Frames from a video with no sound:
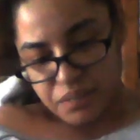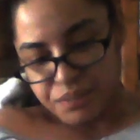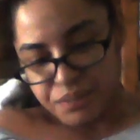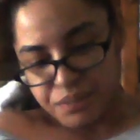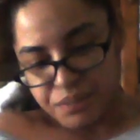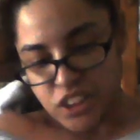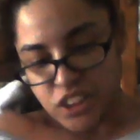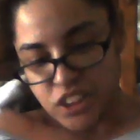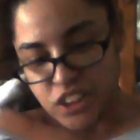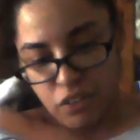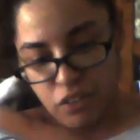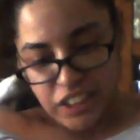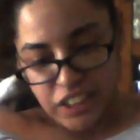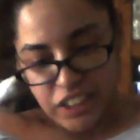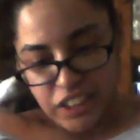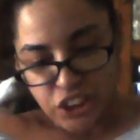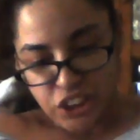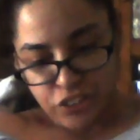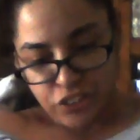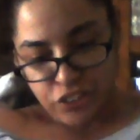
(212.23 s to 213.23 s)
so it's
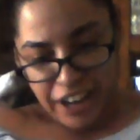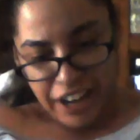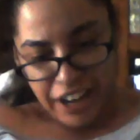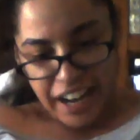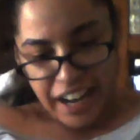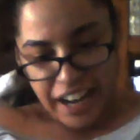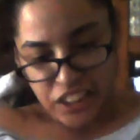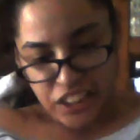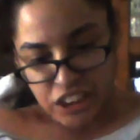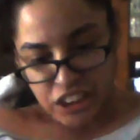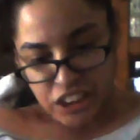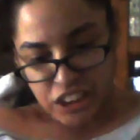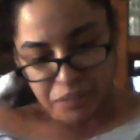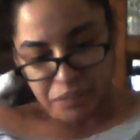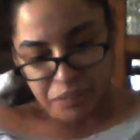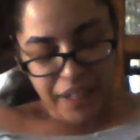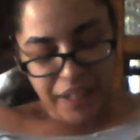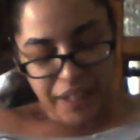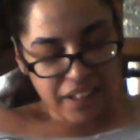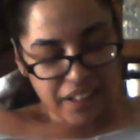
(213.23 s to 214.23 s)
straight and just
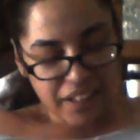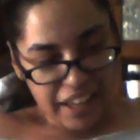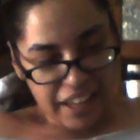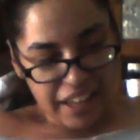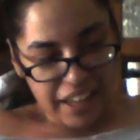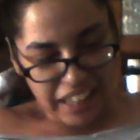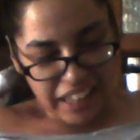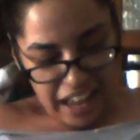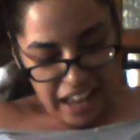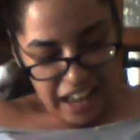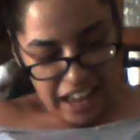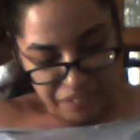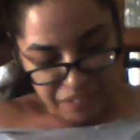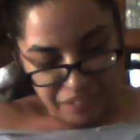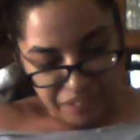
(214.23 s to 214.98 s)
pin like that.